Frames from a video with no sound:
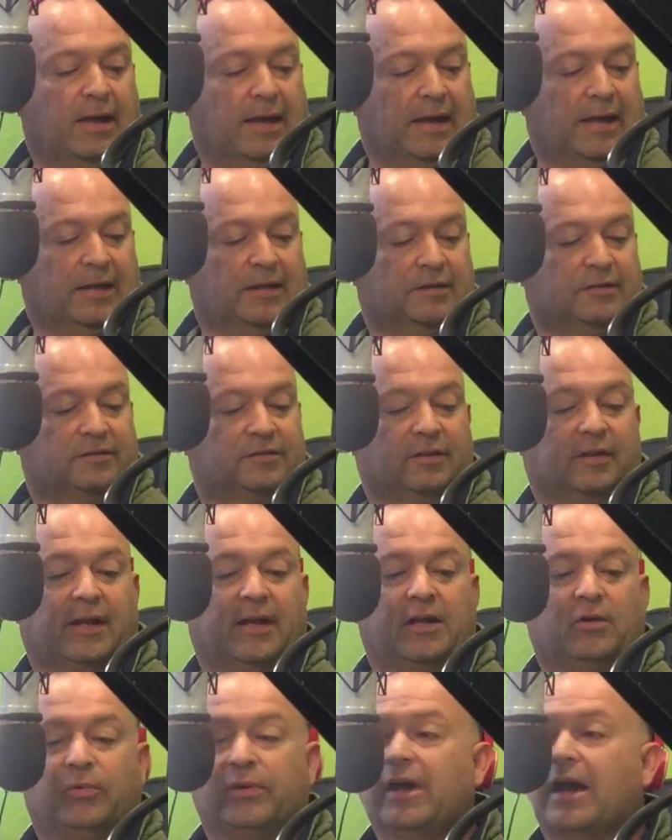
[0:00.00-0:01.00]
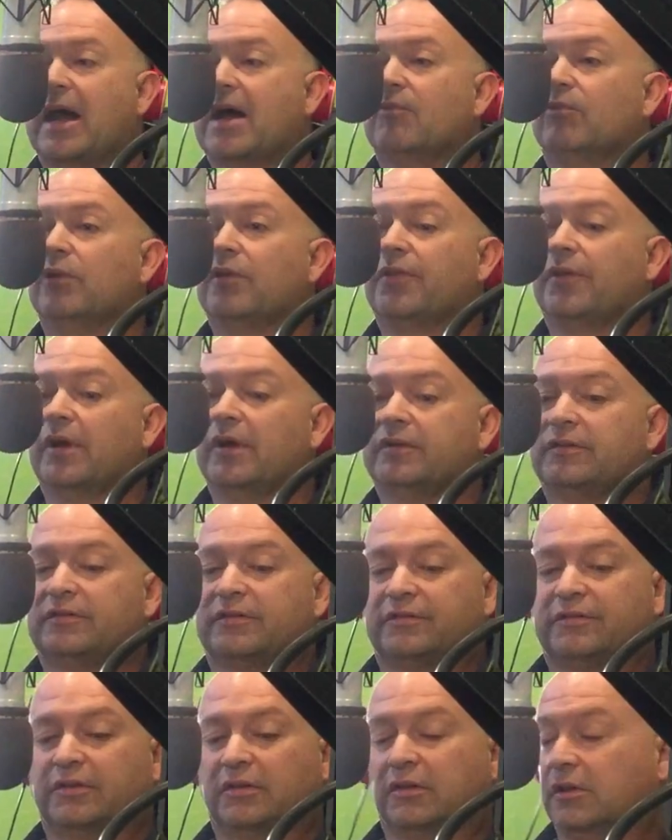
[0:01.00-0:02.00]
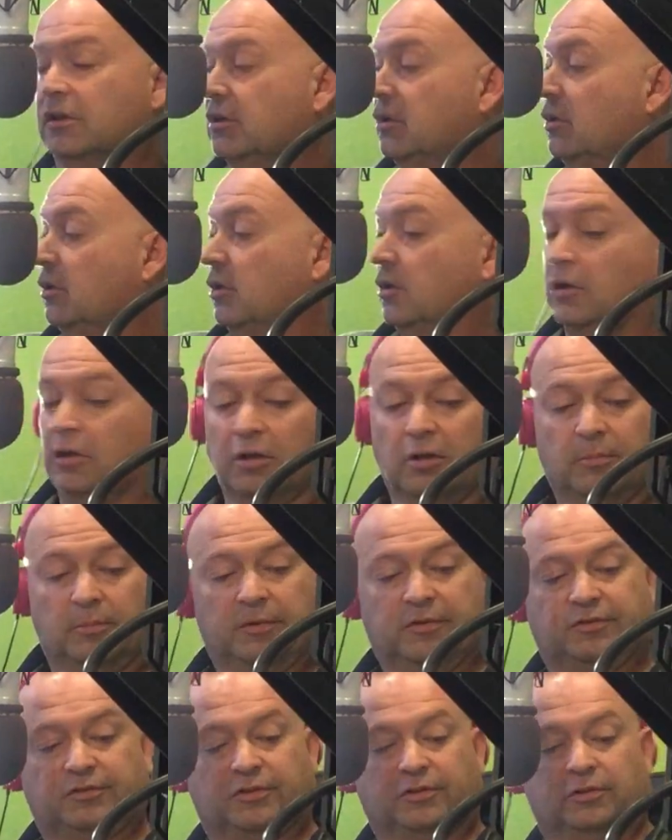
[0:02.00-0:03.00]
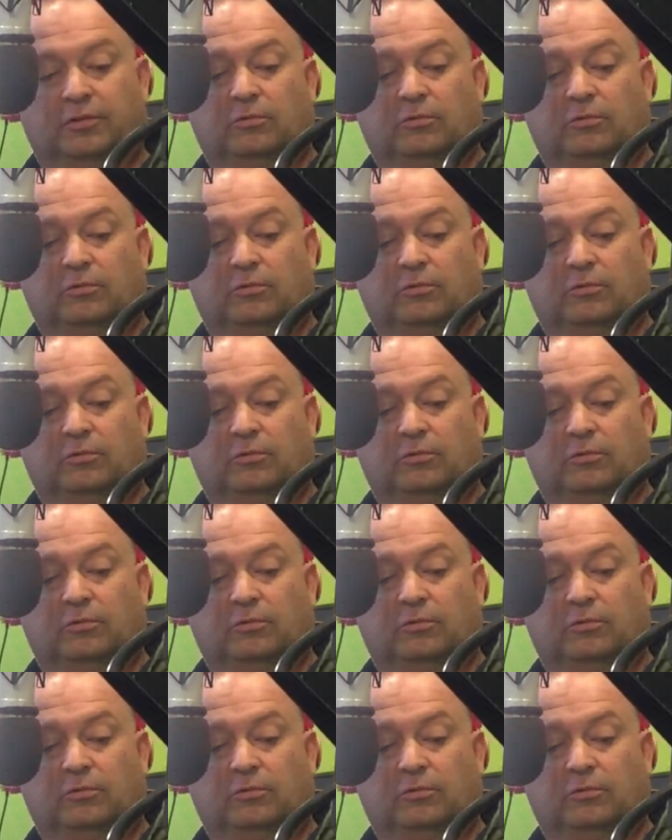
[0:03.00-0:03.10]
and today we have with us Mr.